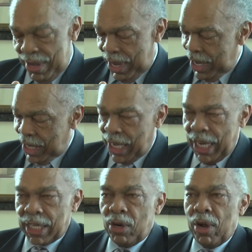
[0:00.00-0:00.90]
And it
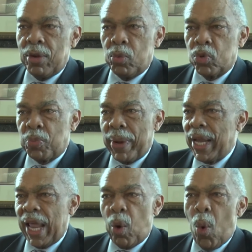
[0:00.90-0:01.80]
kicked off, it spread
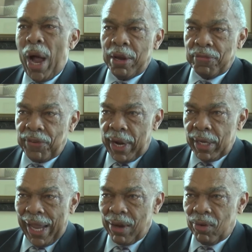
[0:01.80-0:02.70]
like wildfire,
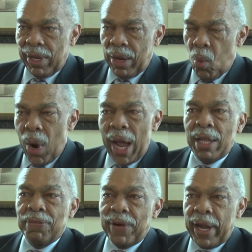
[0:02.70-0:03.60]
like
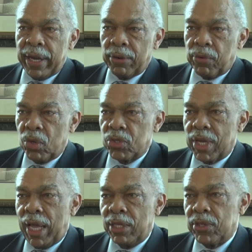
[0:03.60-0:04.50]
wildfire across
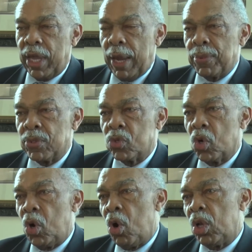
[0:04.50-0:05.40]
college campuses
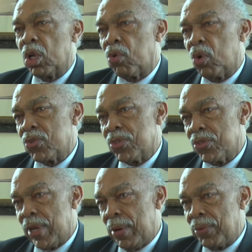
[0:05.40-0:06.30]
all across the
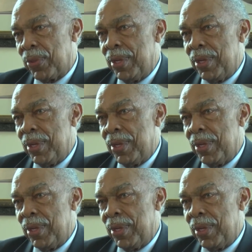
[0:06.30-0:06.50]
South.